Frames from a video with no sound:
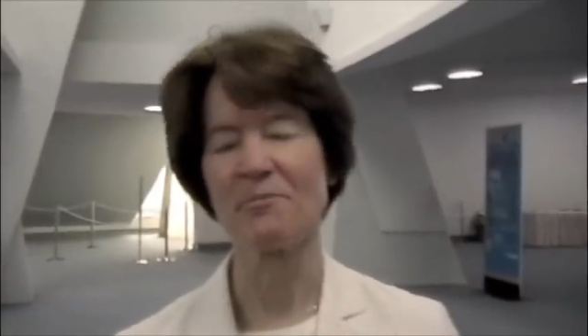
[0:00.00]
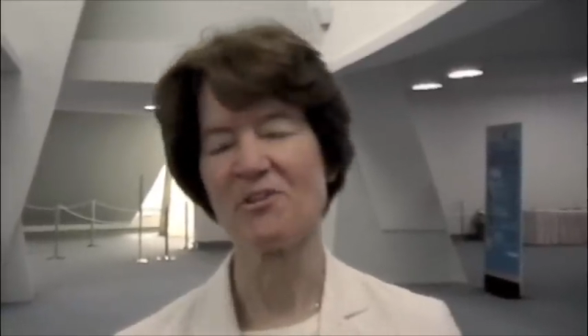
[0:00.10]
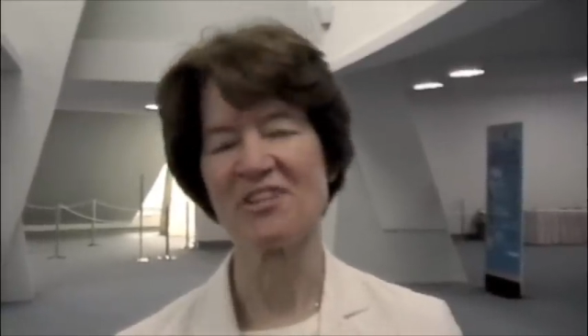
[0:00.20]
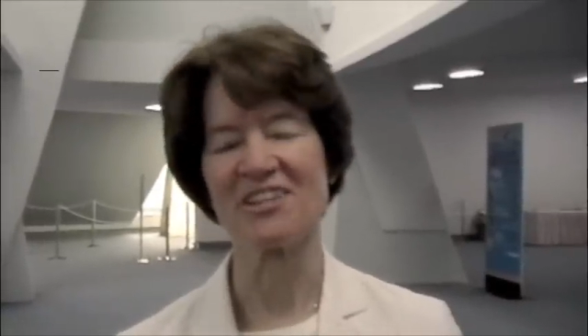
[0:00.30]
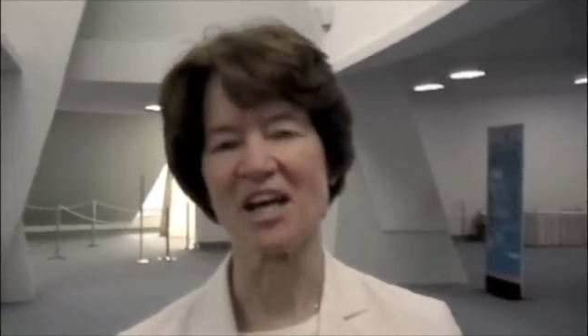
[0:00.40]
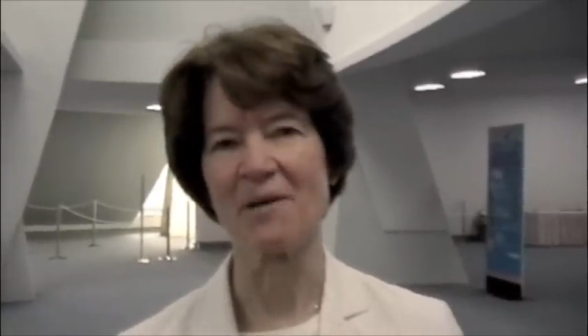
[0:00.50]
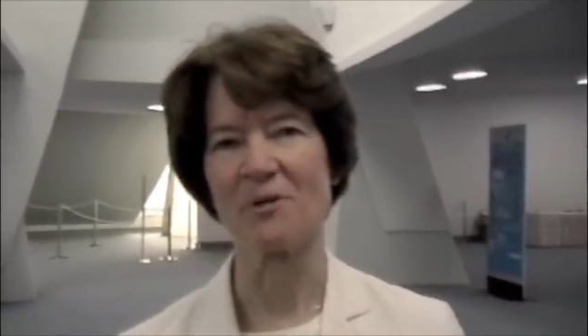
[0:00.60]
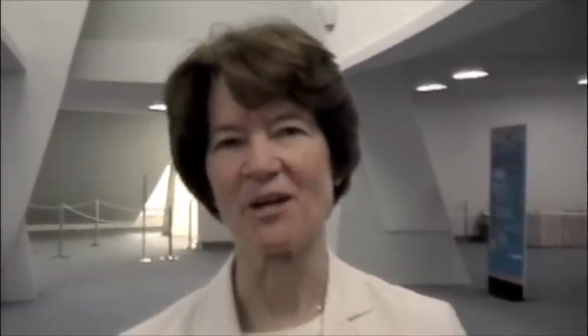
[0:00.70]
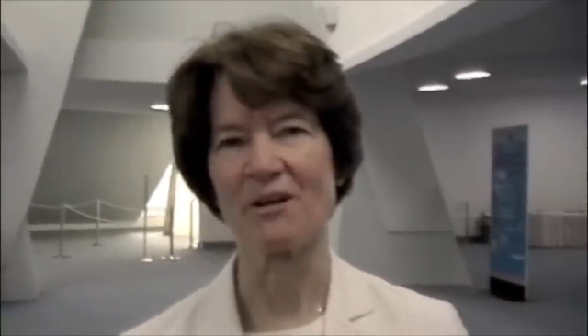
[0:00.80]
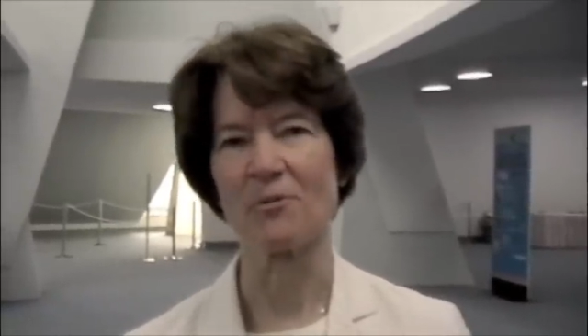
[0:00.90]
community
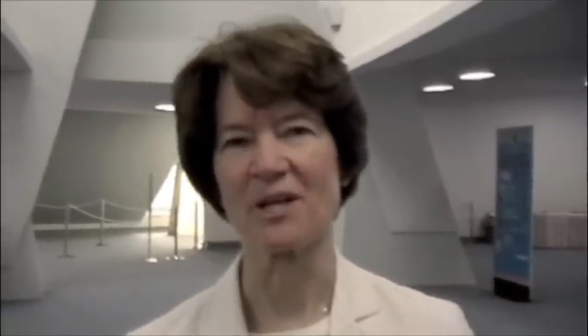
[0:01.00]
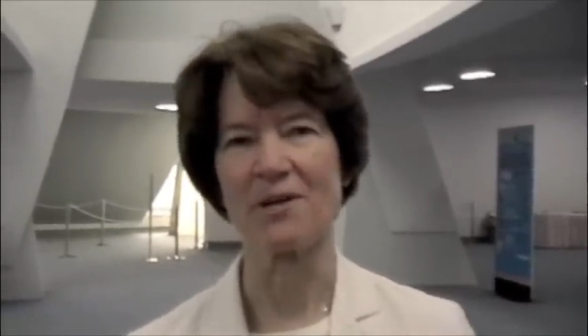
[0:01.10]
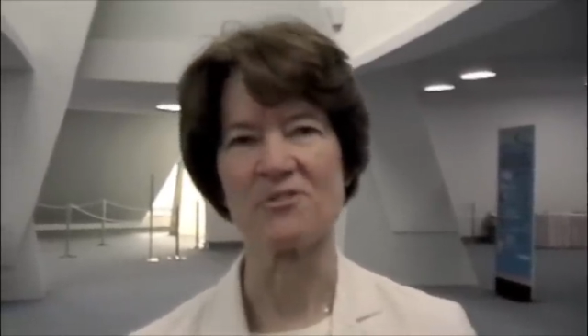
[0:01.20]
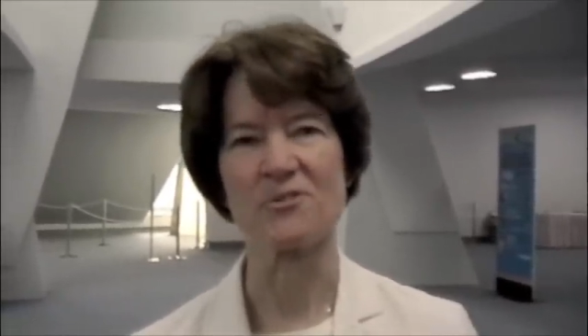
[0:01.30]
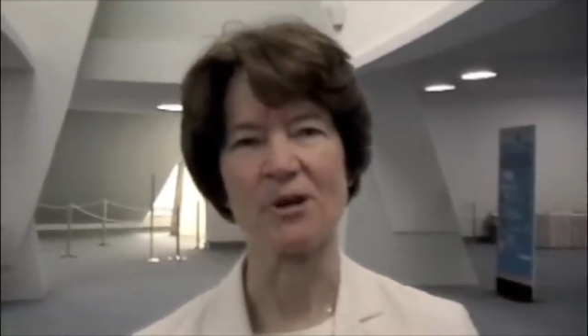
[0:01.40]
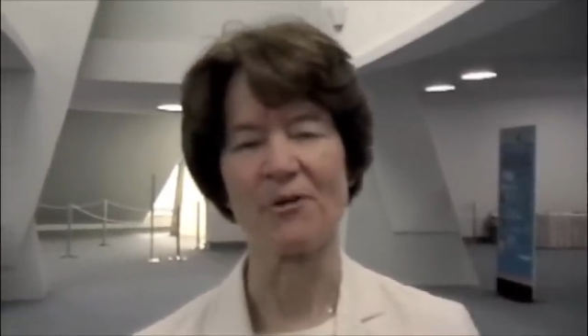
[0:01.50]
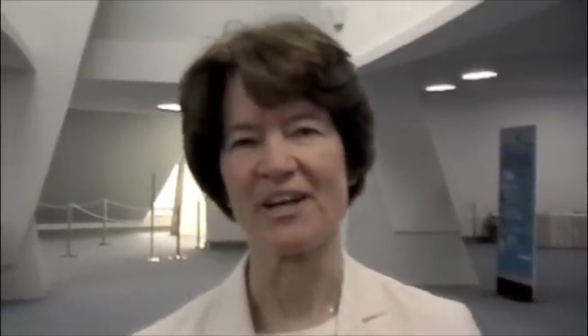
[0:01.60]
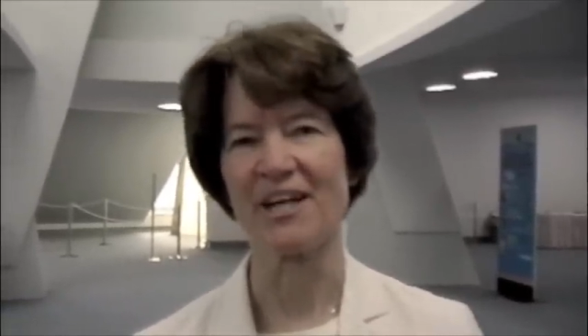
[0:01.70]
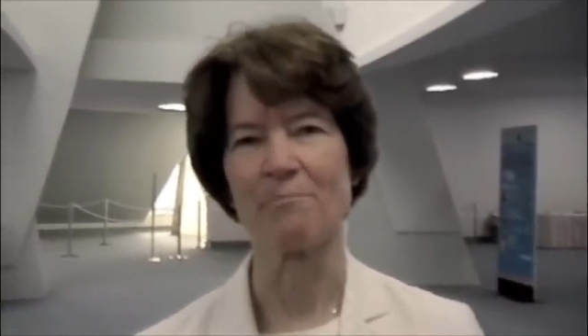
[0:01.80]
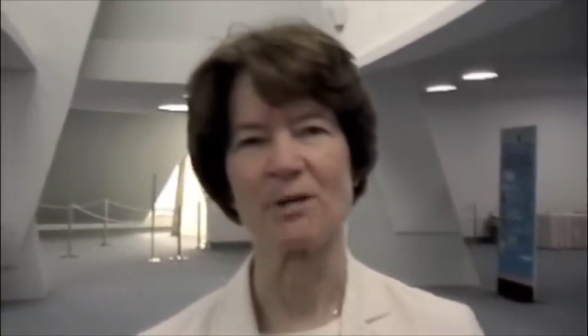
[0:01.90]
library when I was
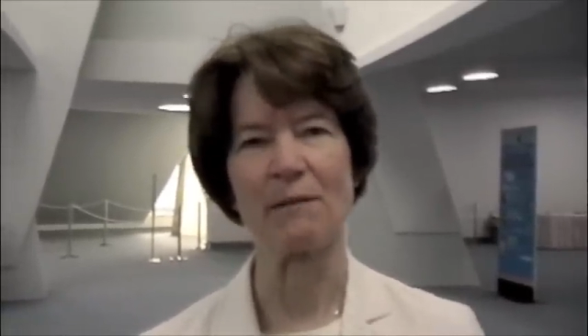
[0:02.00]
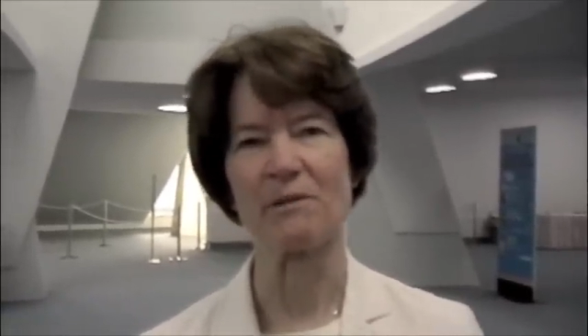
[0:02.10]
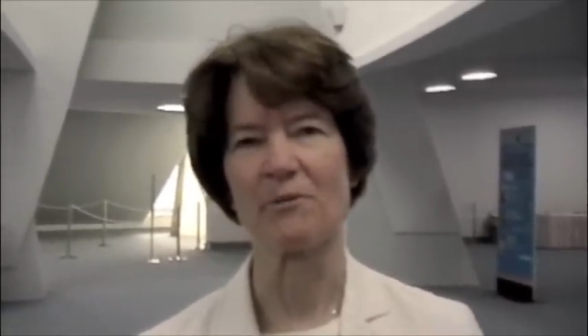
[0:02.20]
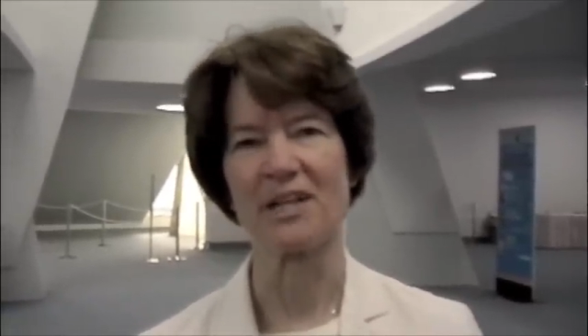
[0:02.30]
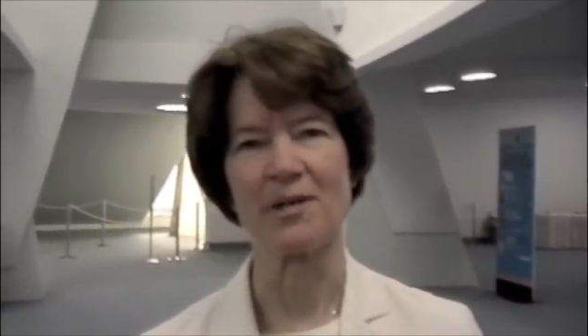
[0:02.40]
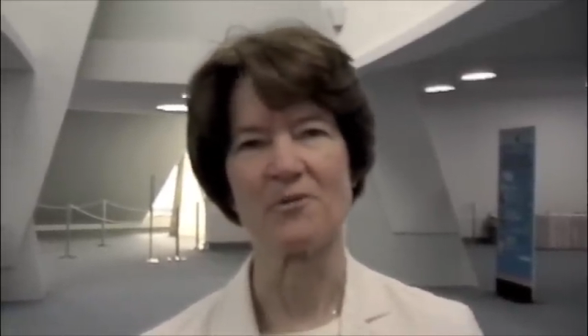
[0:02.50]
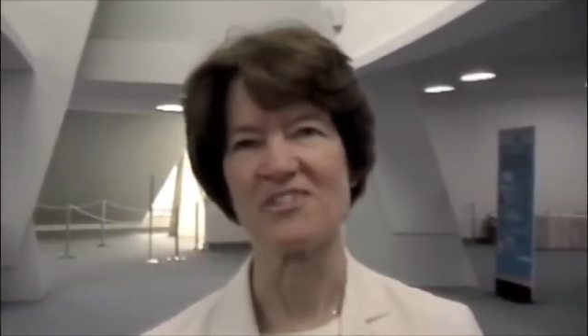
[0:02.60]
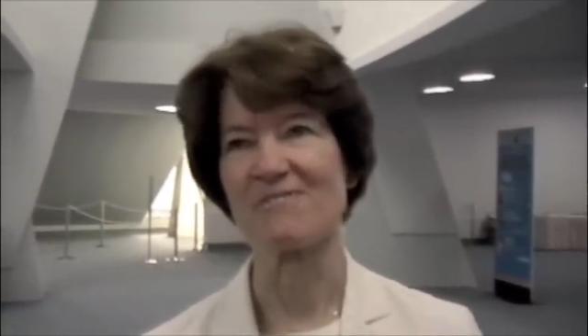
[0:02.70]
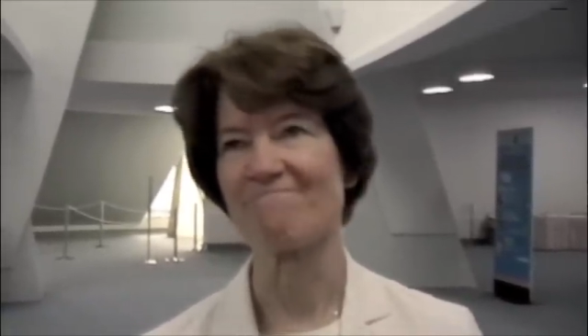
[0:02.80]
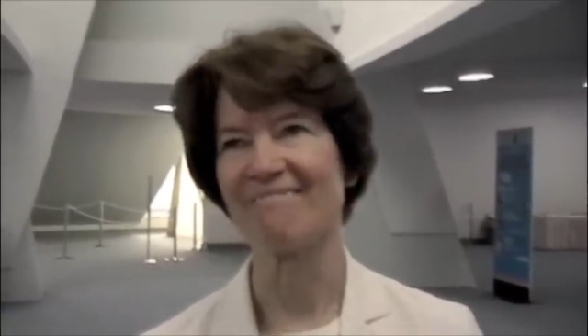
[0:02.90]
growing up, probably when I
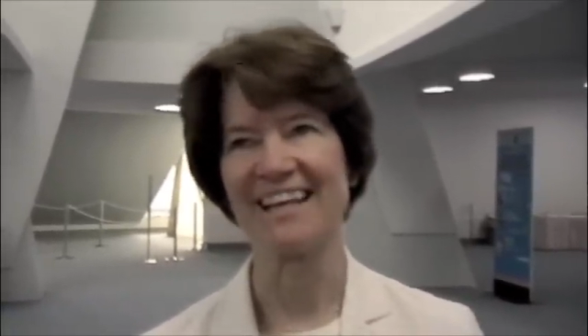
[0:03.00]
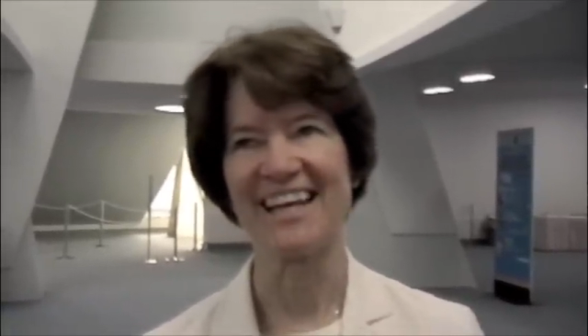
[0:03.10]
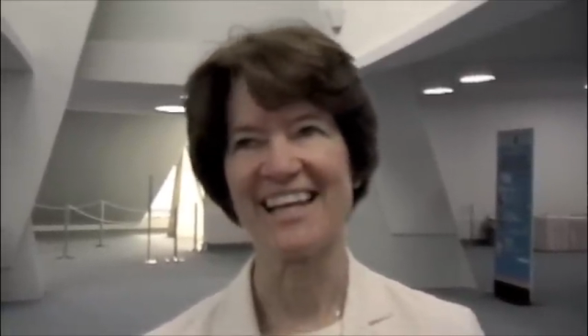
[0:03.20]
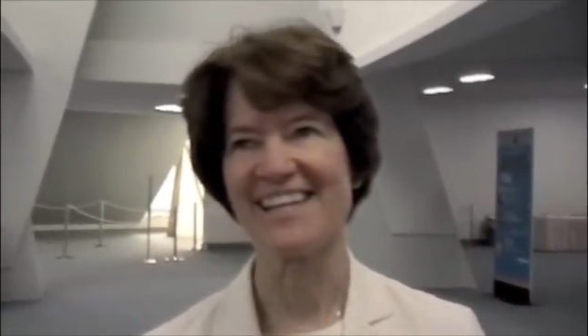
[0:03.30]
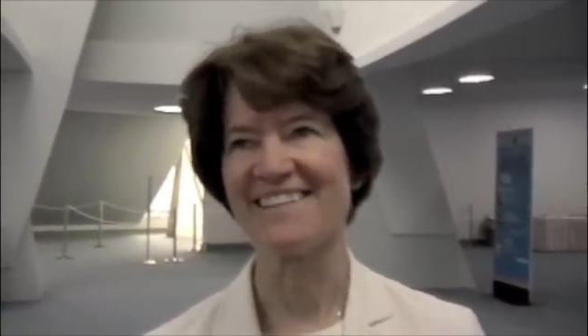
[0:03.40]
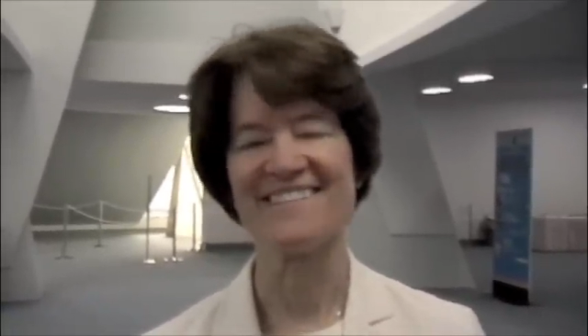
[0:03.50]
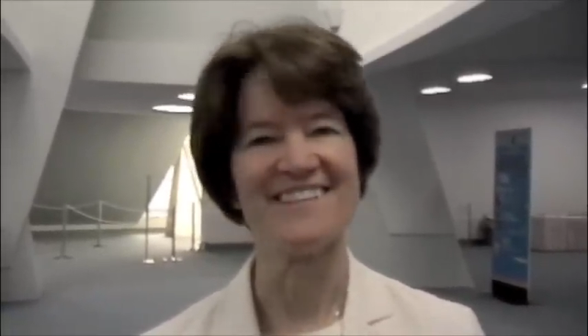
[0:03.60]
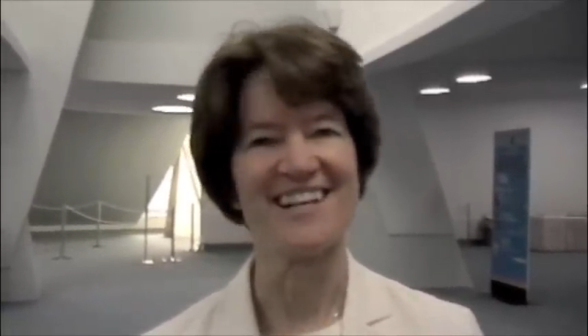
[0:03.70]
was eight,